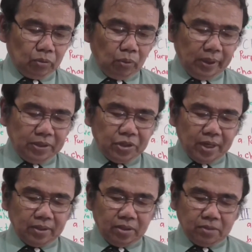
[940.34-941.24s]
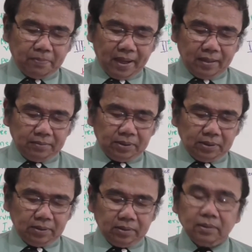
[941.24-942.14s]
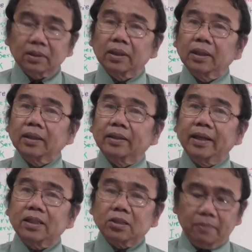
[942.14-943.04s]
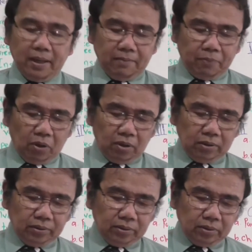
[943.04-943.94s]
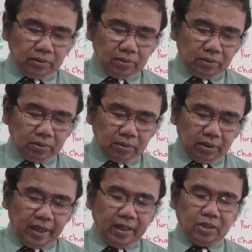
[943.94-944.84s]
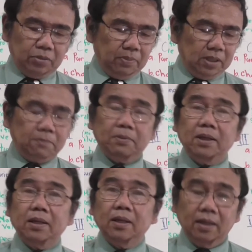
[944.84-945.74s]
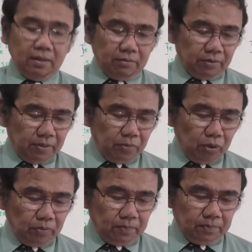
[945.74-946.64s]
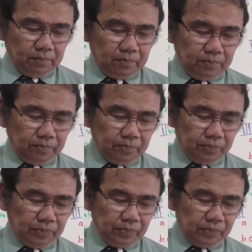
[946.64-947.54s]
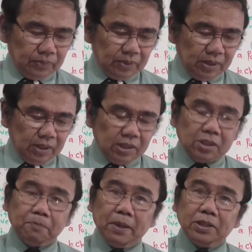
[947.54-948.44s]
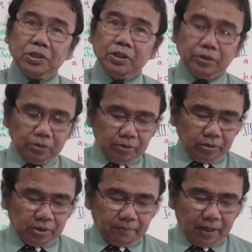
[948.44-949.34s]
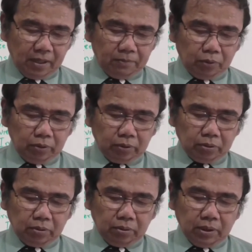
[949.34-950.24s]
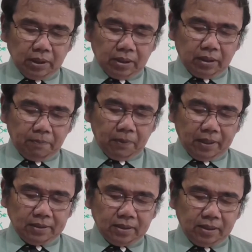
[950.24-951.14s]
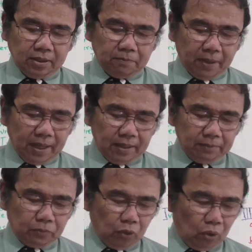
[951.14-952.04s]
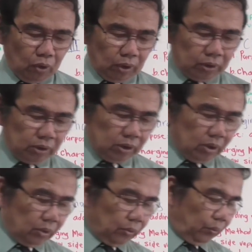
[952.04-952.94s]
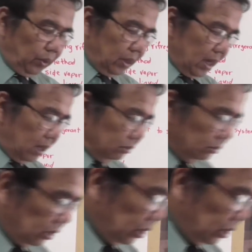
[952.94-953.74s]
To leak check these valves, gauge manifold gates must be removed. Special tools available to replace these valve pores without